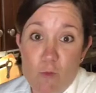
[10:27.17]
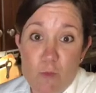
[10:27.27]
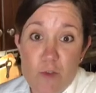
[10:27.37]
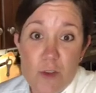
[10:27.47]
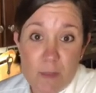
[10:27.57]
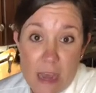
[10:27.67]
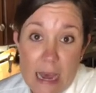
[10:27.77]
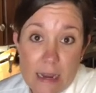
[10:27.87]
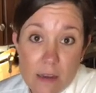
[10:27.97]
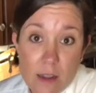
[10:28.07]
Pretty bad.
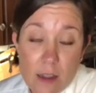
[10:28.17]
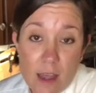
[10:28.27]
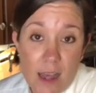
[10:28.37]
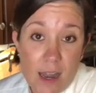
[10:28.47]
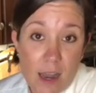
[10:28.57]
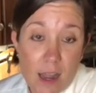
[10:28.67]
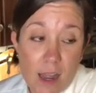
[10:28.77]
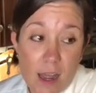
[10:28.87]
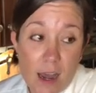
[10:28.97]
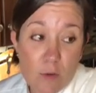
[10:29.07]
And
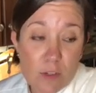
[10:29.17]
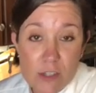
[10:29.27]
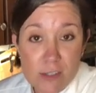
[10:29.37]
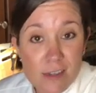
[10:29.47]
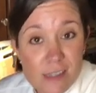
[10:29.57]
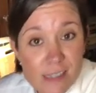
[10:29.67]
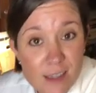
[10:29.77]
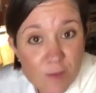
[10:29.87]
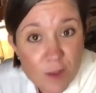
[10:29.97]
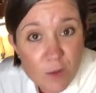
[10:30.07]
I was just going to see
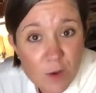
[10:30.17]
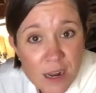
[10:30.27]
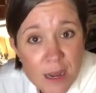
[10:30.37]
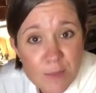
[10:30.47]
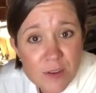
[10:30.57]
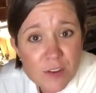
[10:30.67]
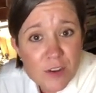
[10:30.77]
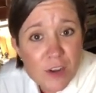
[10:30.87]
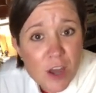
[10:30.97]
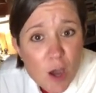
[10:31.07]
if anyone happened to
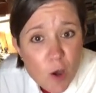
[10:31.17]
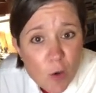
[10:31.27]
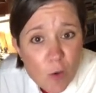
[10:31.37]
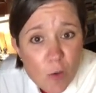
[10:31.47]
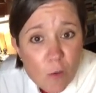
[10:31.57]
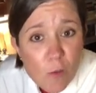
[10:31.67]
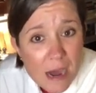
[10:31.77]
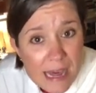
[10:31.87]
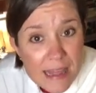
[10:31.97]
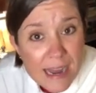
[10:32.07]
know
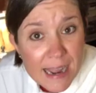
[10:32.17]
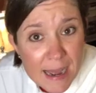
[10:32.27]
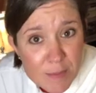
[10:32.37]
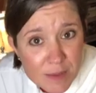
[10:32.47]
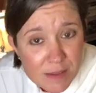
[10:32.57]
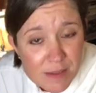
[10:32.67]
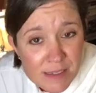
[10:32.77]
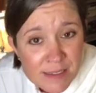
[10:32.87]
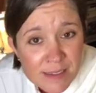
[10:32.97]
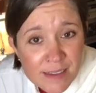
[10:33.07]
why that happens.